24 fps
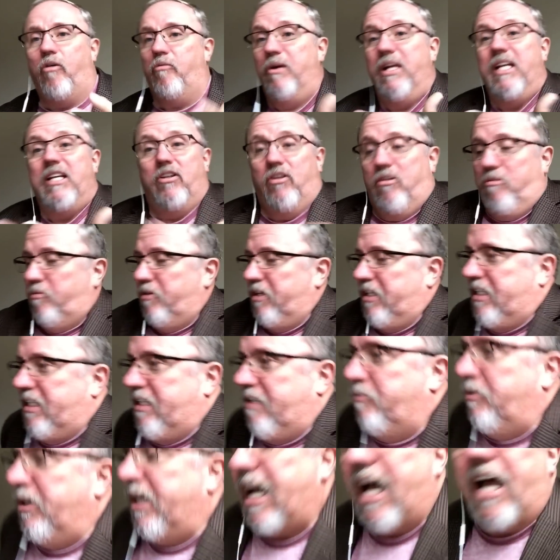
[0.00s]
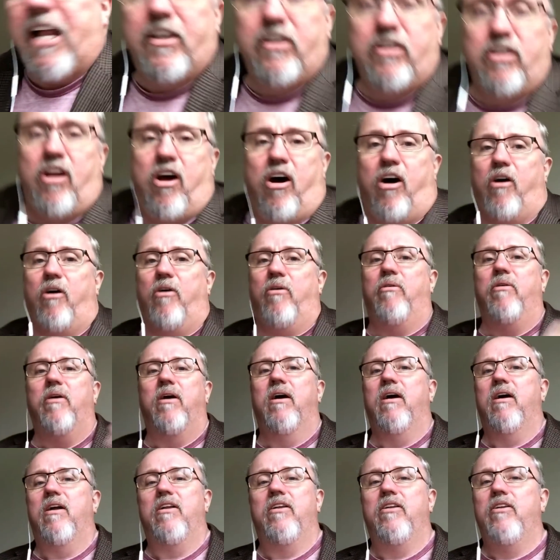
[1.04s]
we didn't, we, we got no,
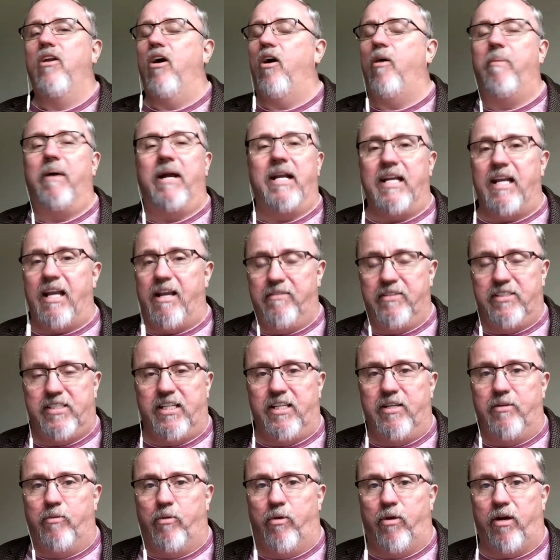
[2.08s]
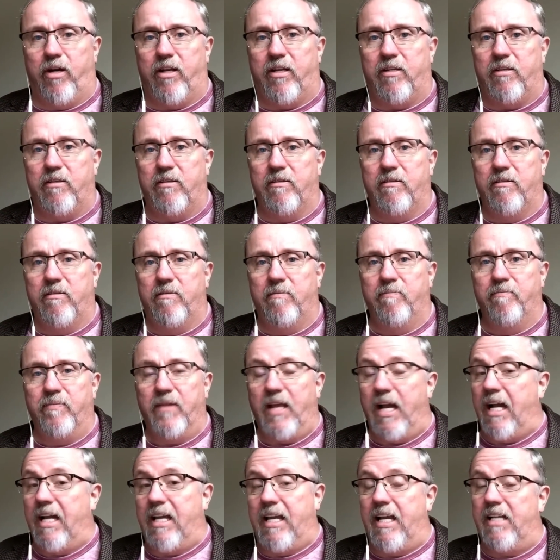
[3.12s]
nobody gave us any warning.
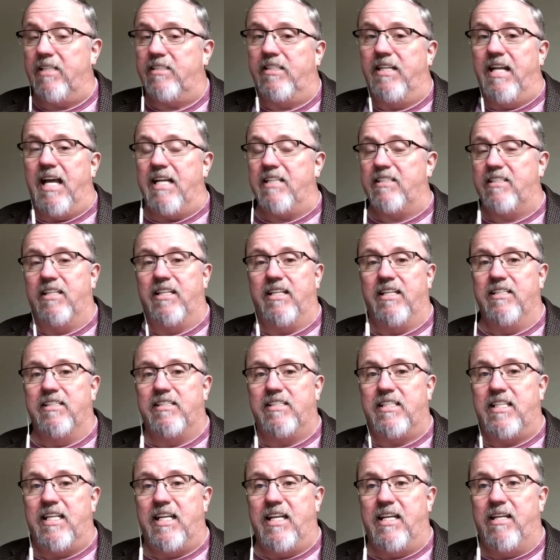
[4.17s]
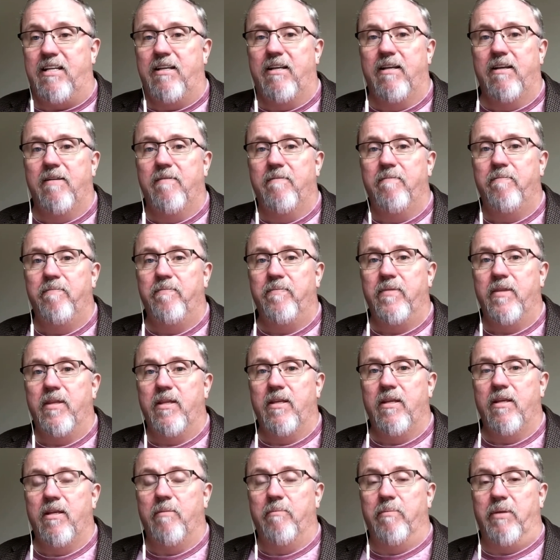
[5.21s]
I guess NASA didn't see it,
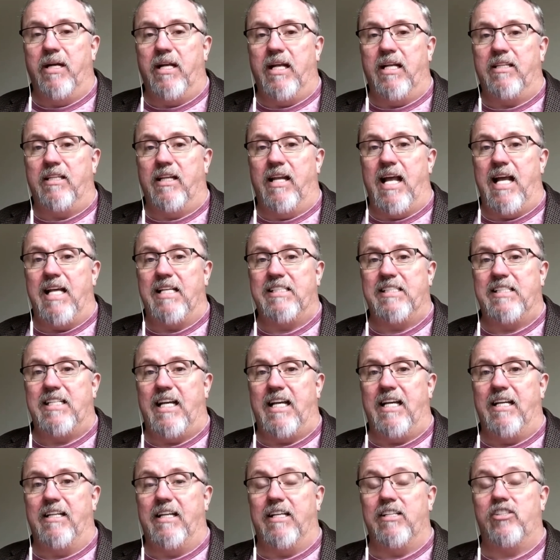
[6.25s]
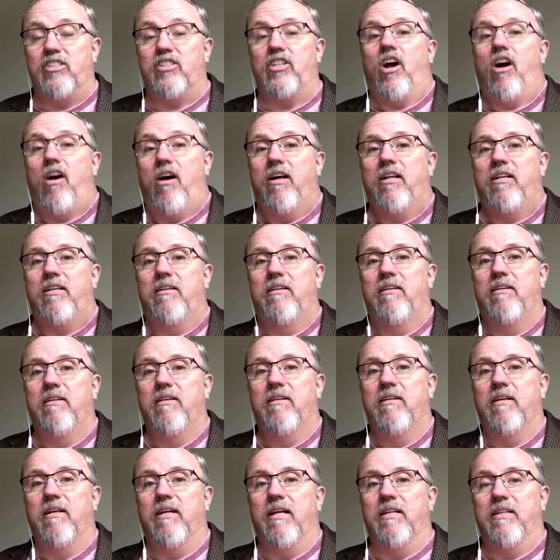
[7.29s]
but at the last second they saw it,
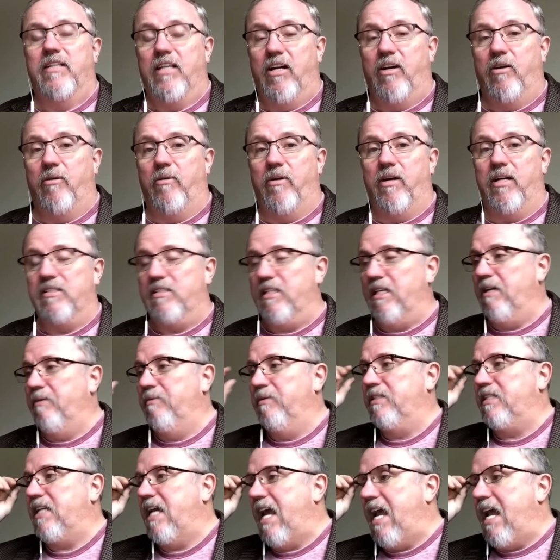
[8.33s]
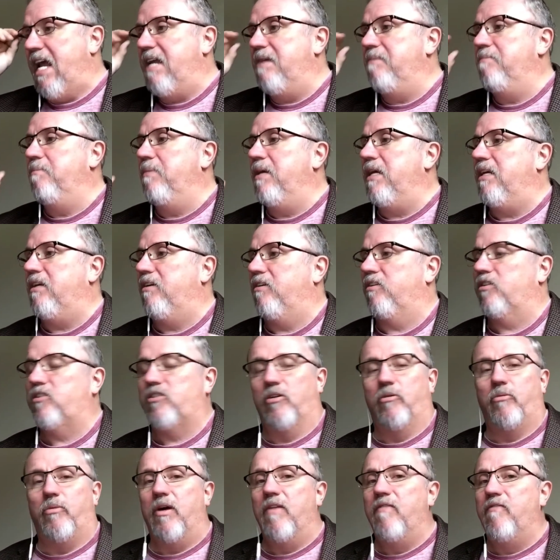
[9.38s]
and there it was. It was eight meters, so
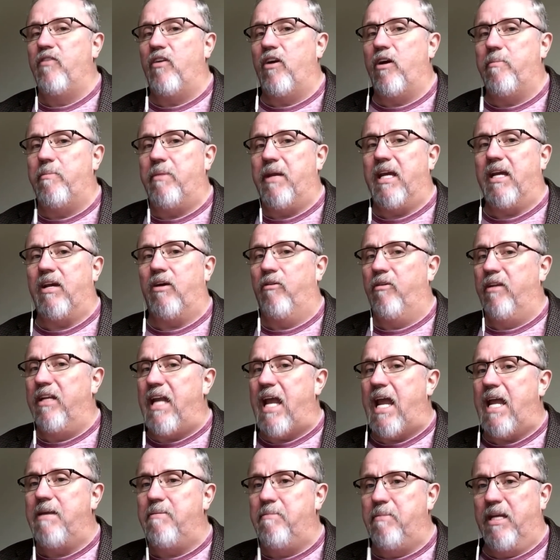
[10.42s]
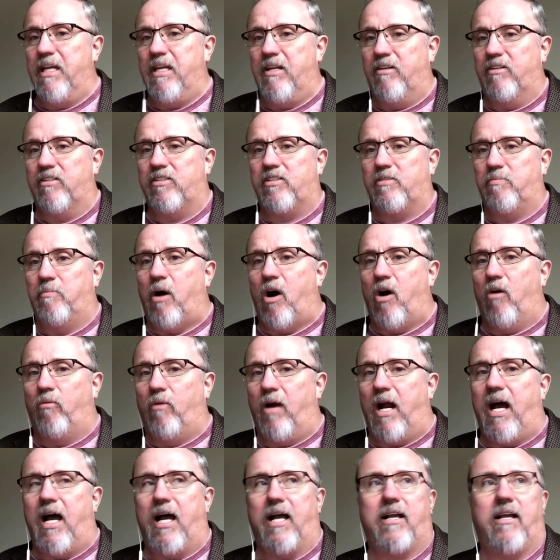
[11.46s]
it wasn't very big, only eight meters, small
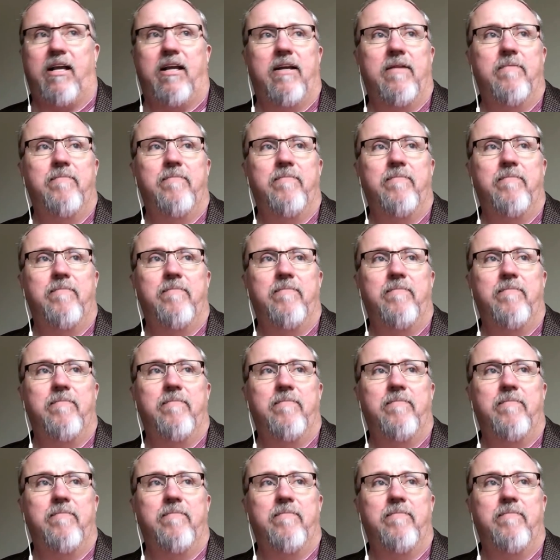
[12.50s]
rock.